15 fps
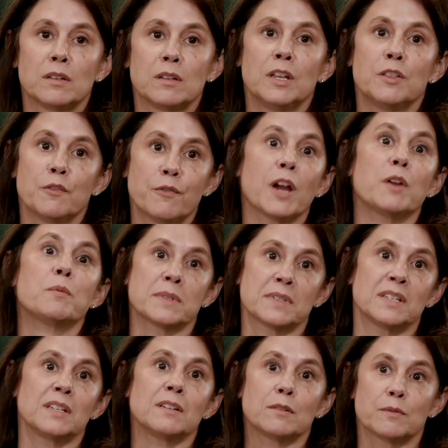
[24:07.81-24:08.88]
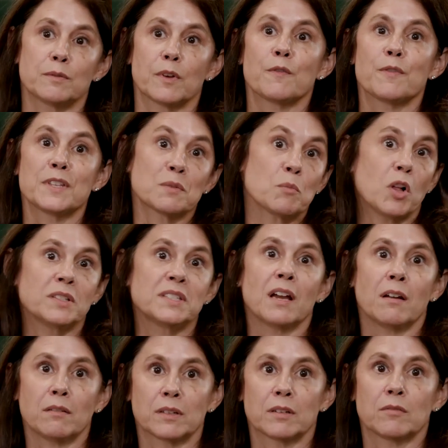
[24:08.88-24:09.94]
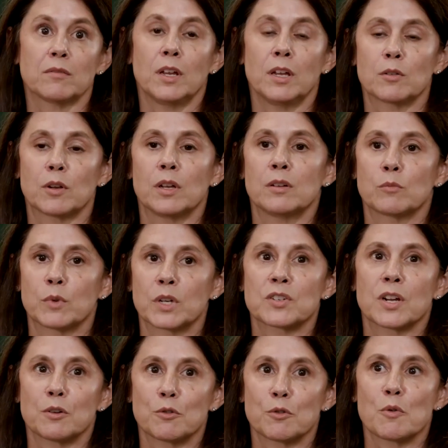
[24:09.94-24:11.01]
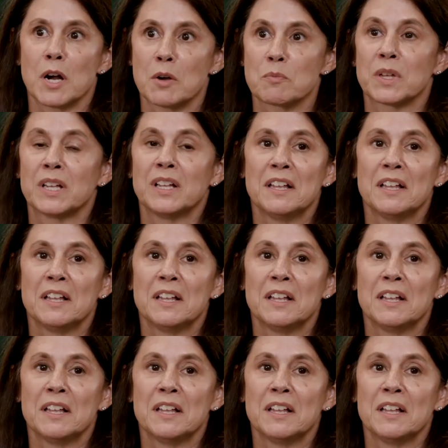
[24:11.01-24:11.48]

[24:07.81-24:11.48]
the vibrancy of the small town in which I grew up.